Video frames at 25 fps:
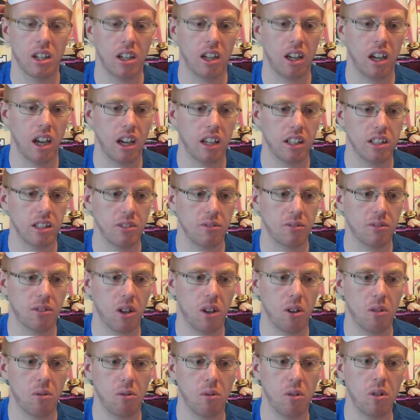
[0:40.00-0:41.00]
and you've
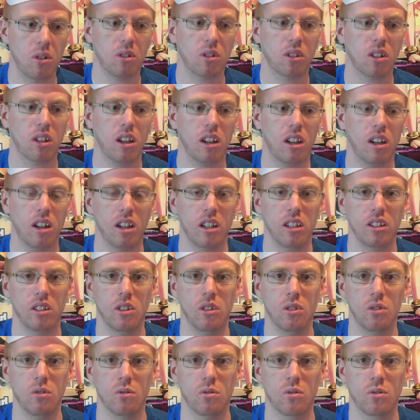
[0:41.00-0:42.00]
got one guy
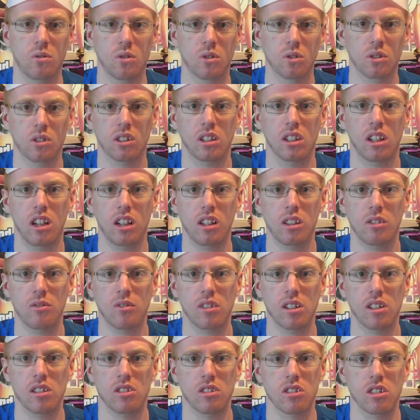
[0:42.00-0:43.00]
who doesn't like the
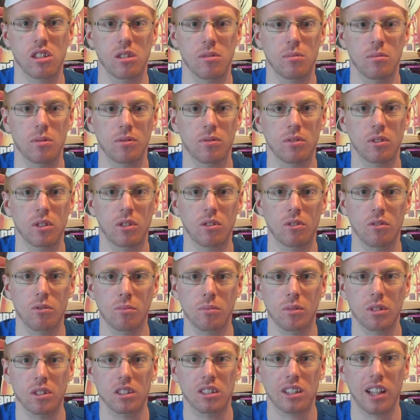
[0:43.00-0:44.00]
regime of the
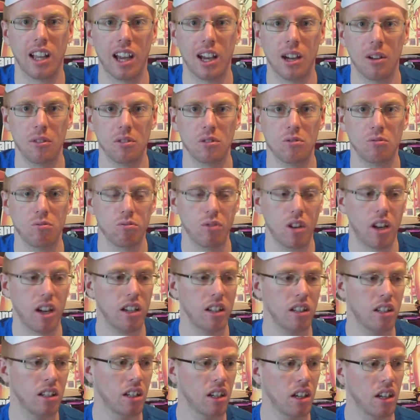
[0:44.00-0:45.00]
government and how it's ran,
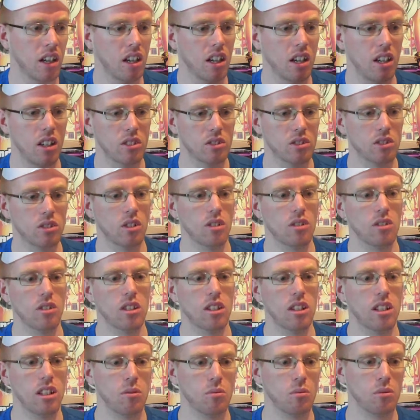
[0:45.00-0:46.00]
and so that
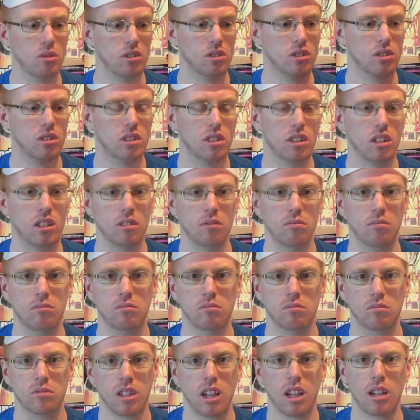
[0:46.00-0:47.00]
he wants to
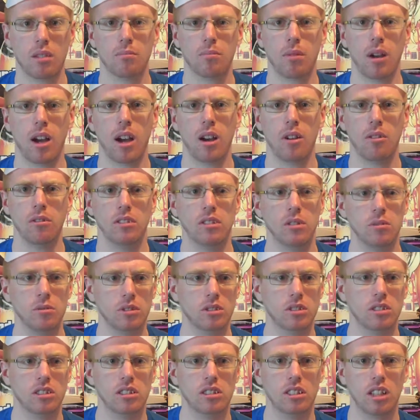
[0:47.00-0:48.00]
take power, he
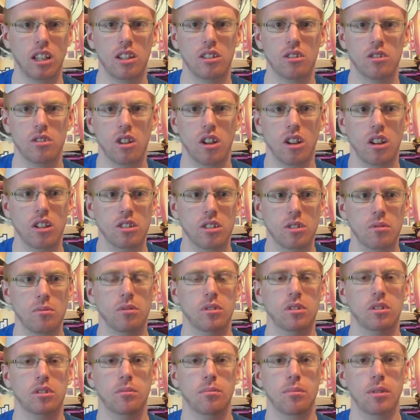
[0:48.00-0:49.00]
wants to take charge, he
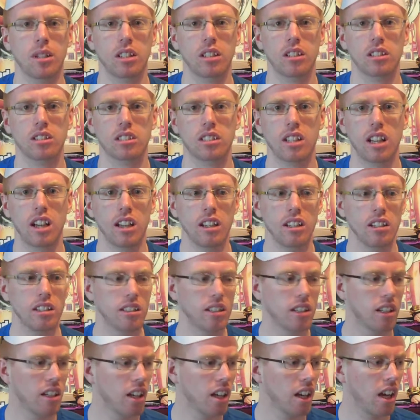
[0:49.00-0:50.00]
wants to make a stand,
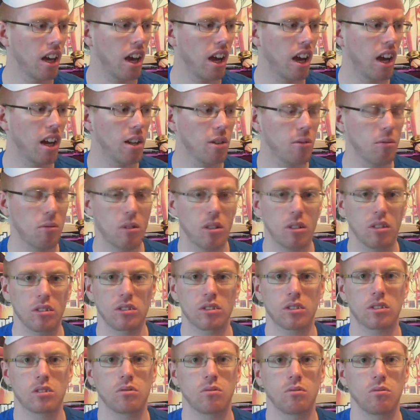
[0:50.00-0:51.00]
and he
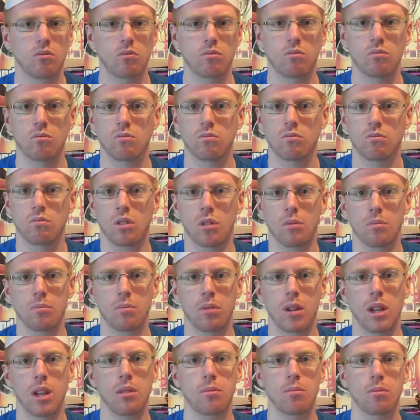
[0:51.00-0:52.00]
wants the
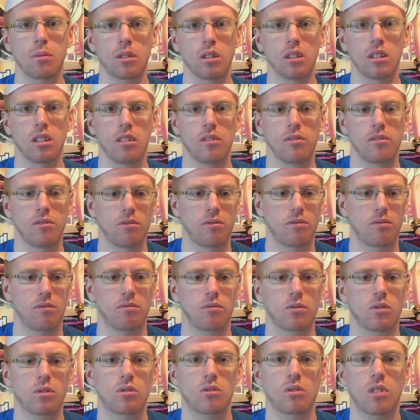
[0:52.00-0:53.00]
people of
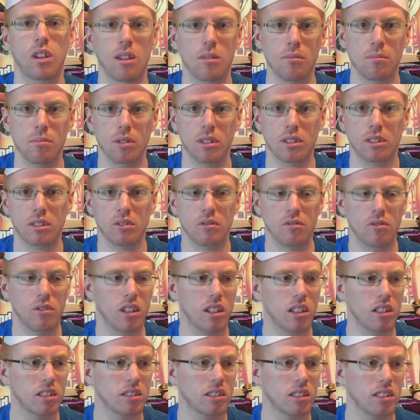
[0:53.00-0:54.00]
Great Britain,
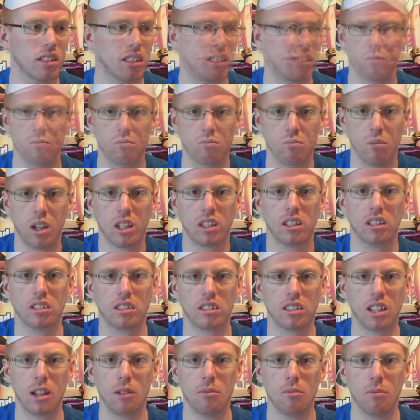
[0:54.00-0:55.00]
really, to make a
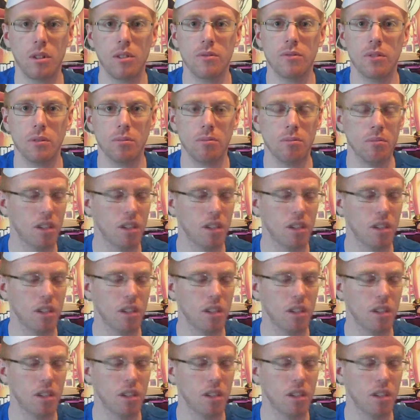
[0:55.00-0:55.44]
stand with him.